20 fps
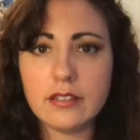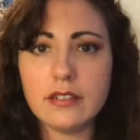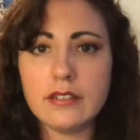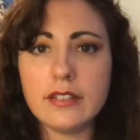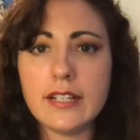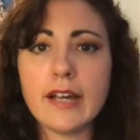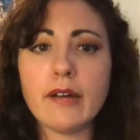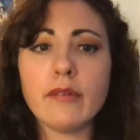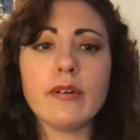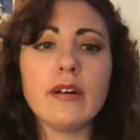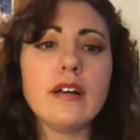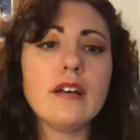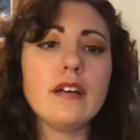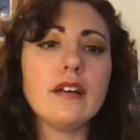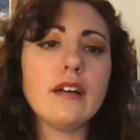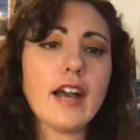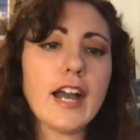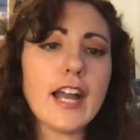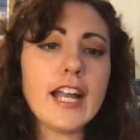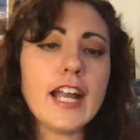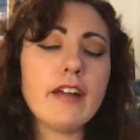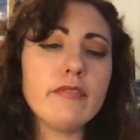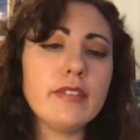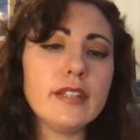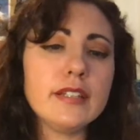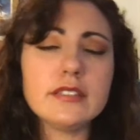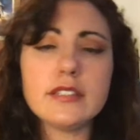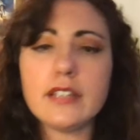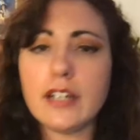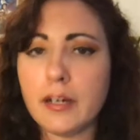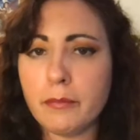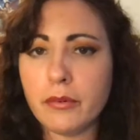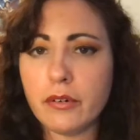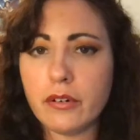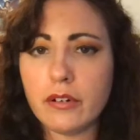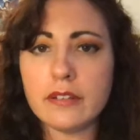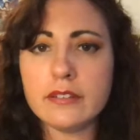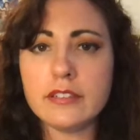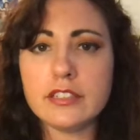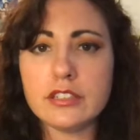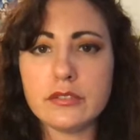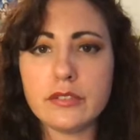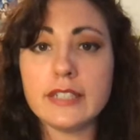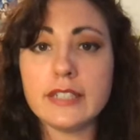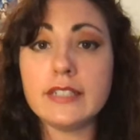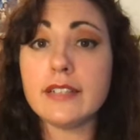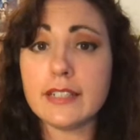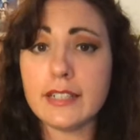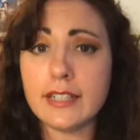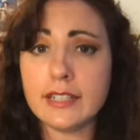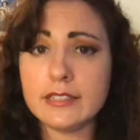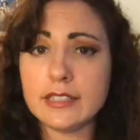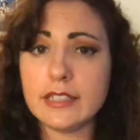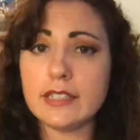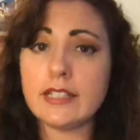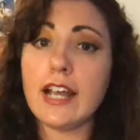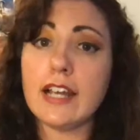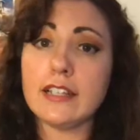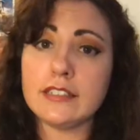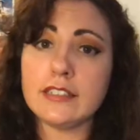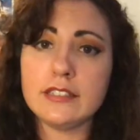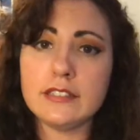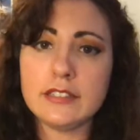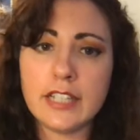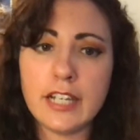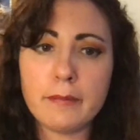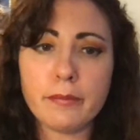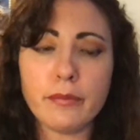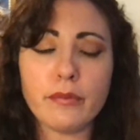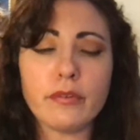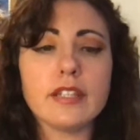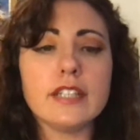Now, I have this up on the screen, like I said, as an example.